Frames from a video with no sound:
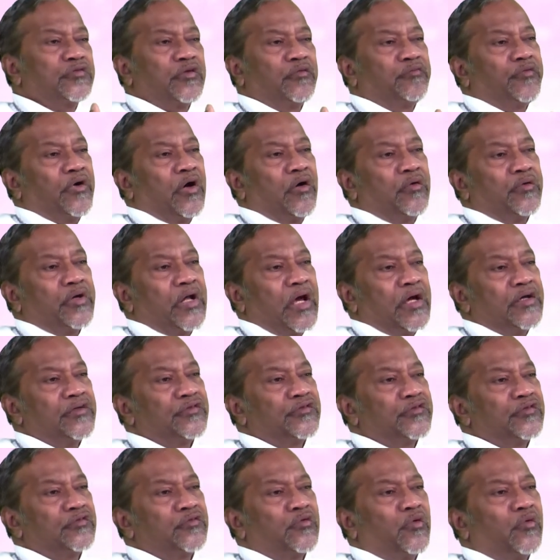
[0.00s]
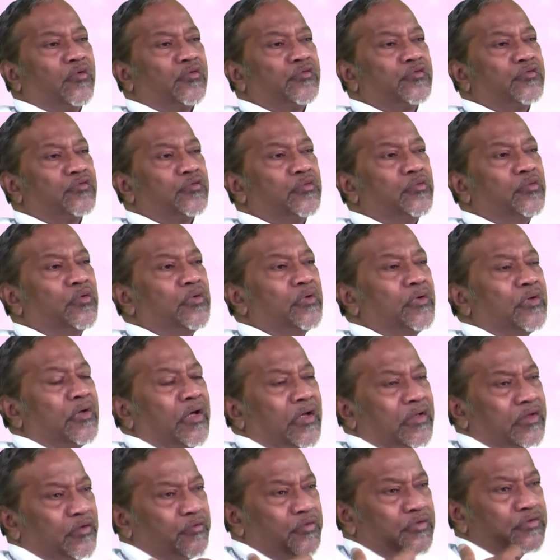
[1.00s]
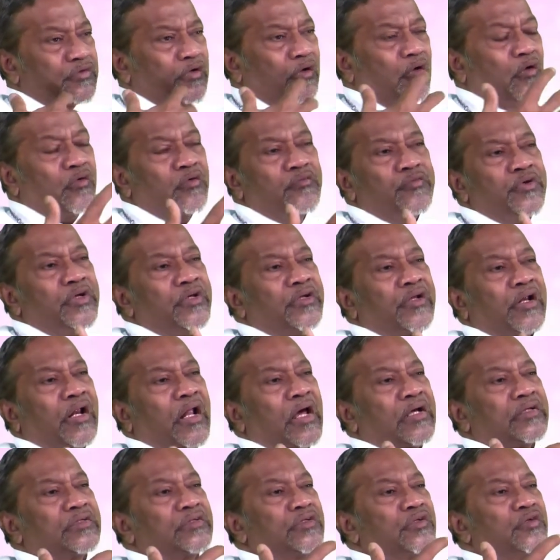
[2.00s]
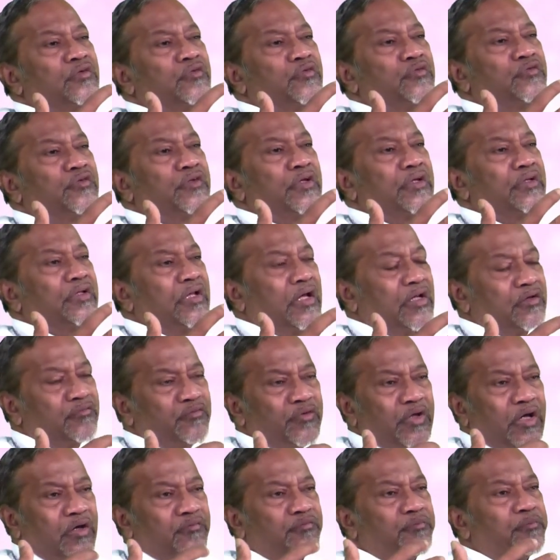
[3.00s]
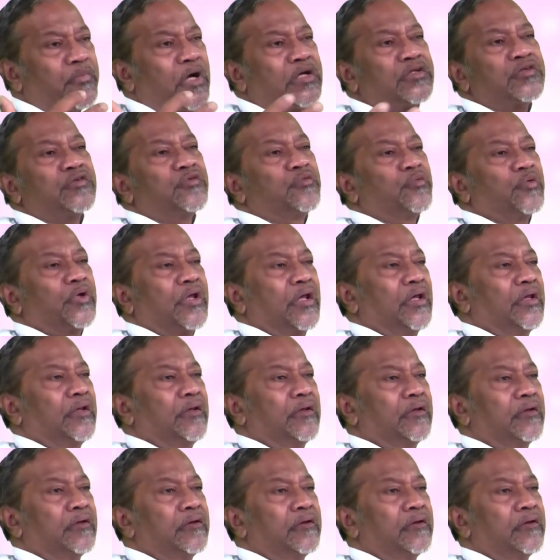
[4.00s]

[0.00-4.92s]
of our diocese also, and there was a lot of interaction to say that we have much to gain.